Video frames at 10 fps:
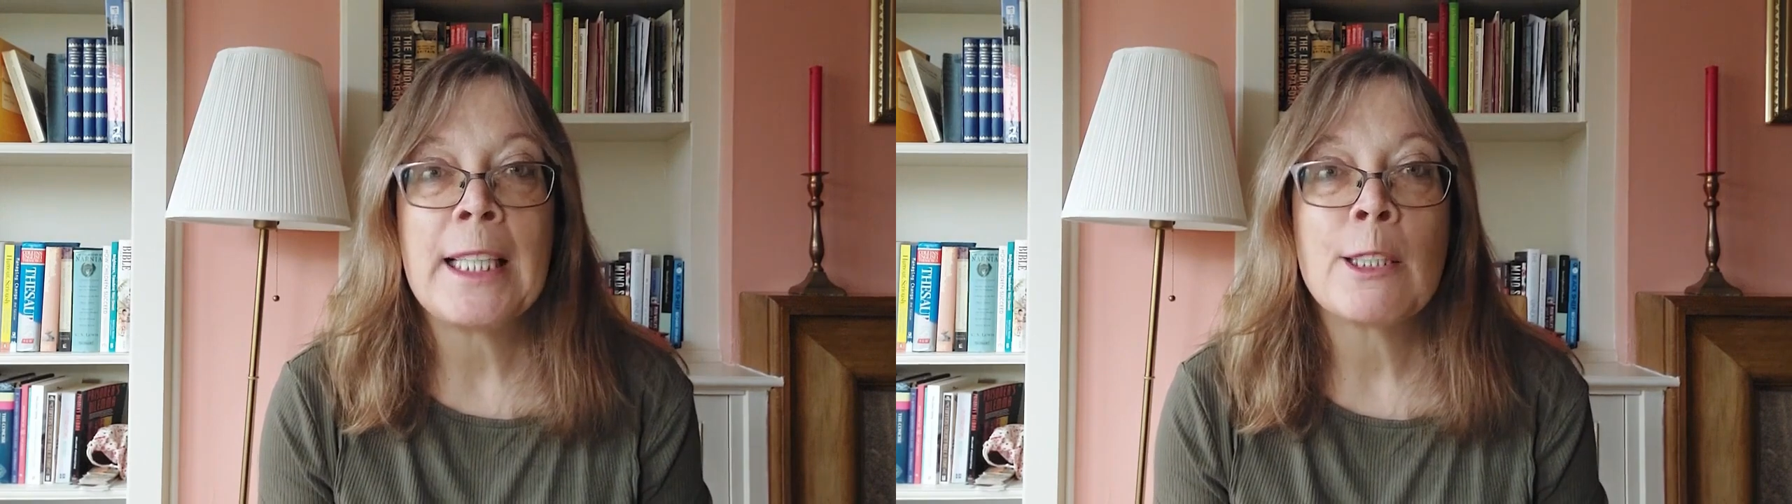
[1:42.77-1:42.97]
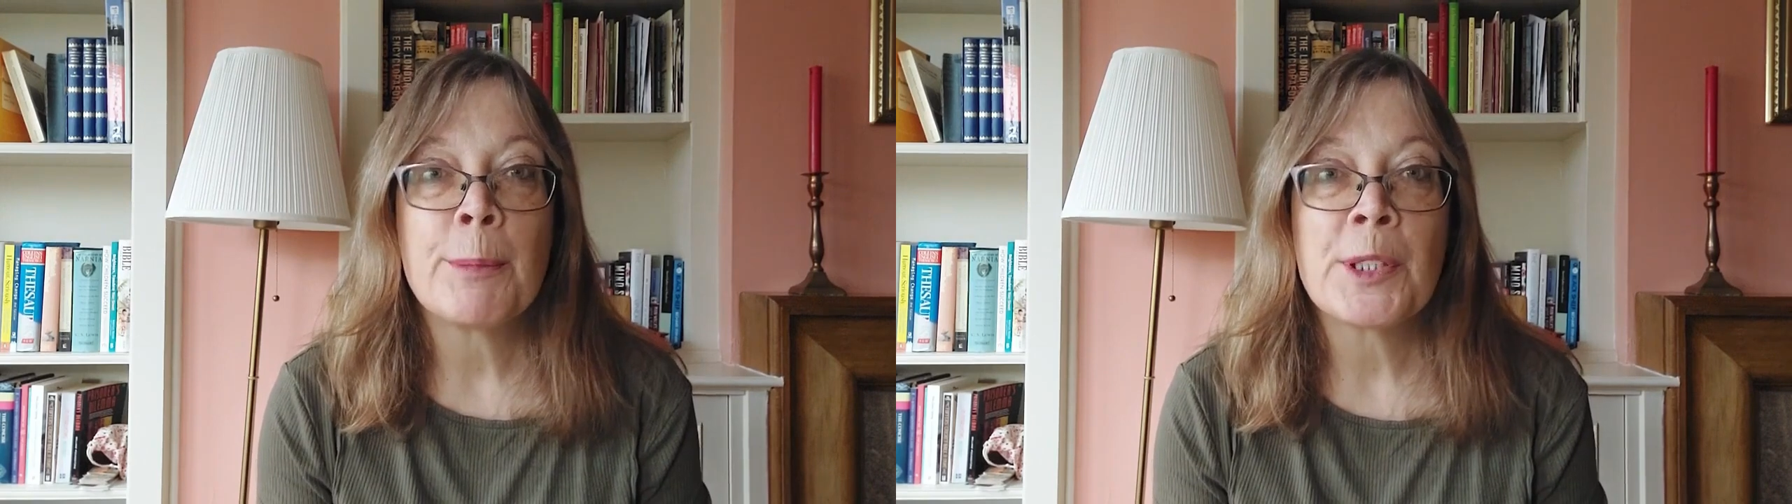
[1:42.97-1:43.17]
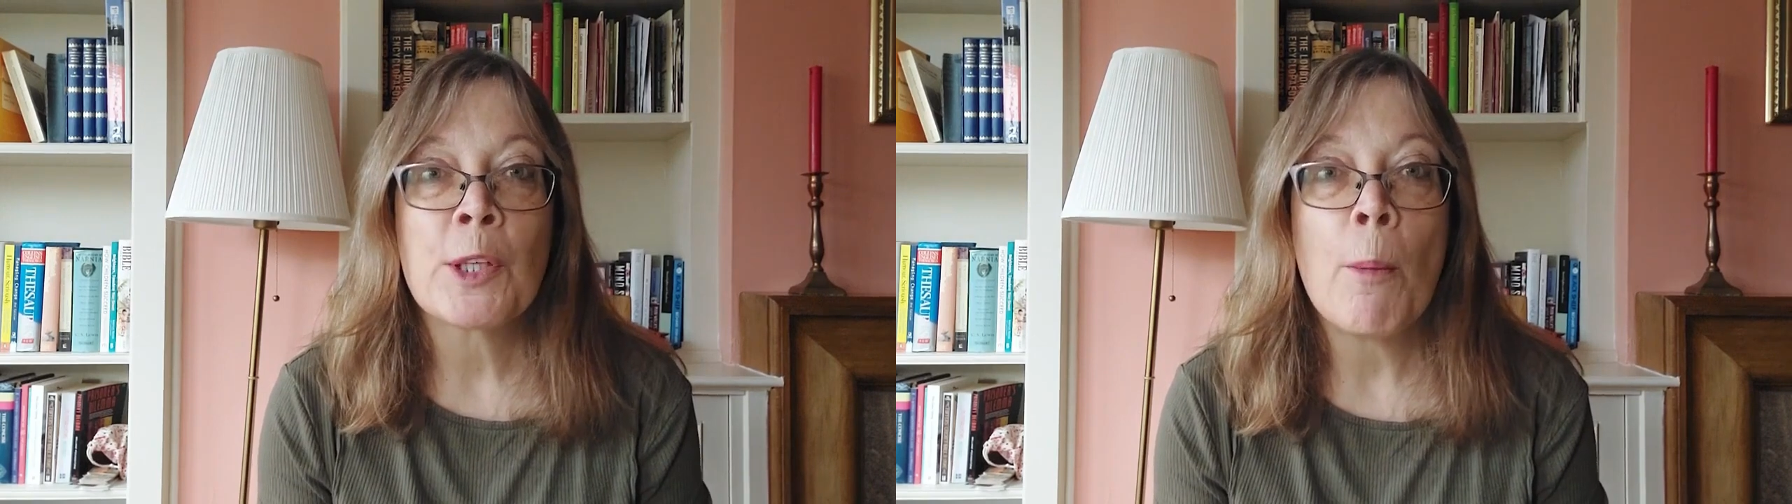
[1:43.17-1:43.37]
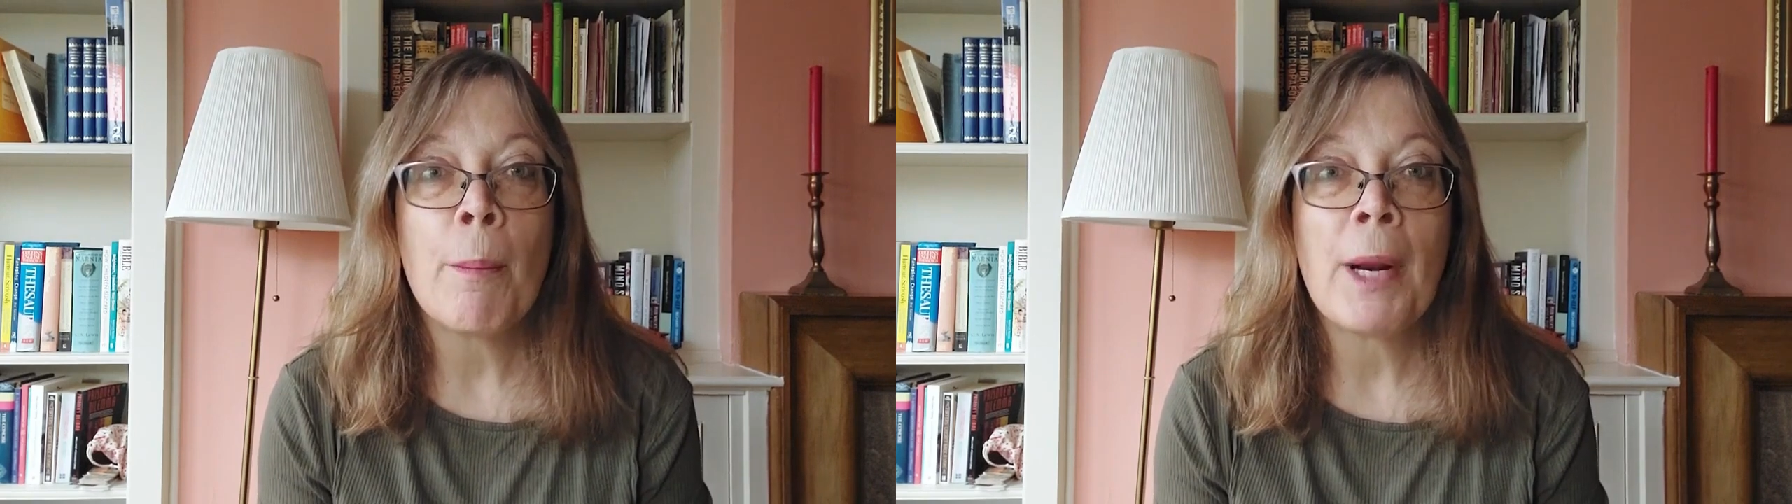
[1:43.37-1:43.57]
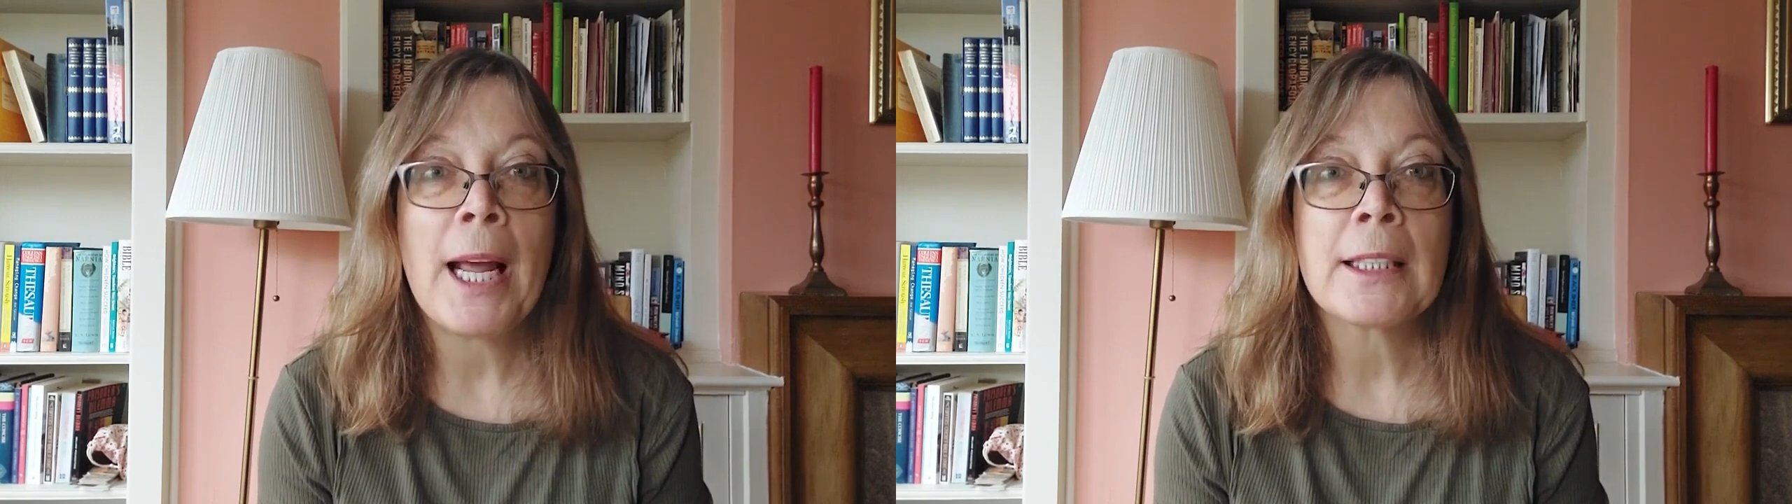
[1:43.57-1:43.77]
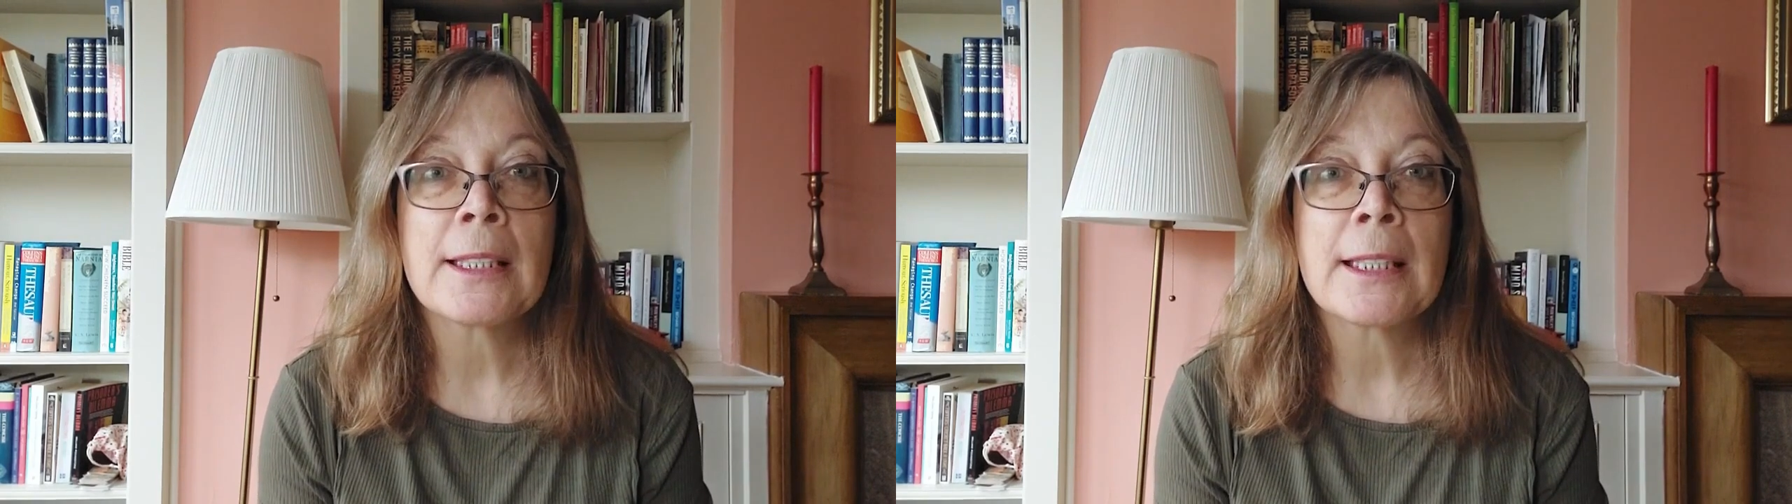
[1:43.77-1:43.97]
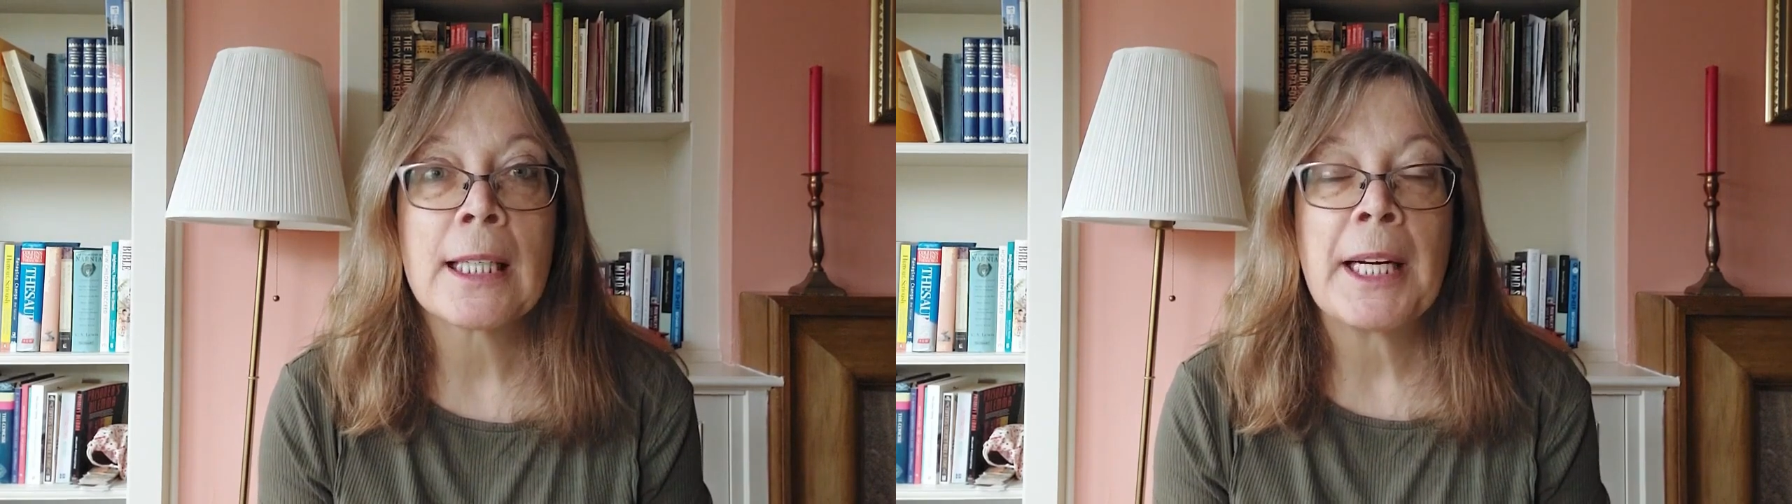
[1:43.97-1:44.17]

Oedipus complex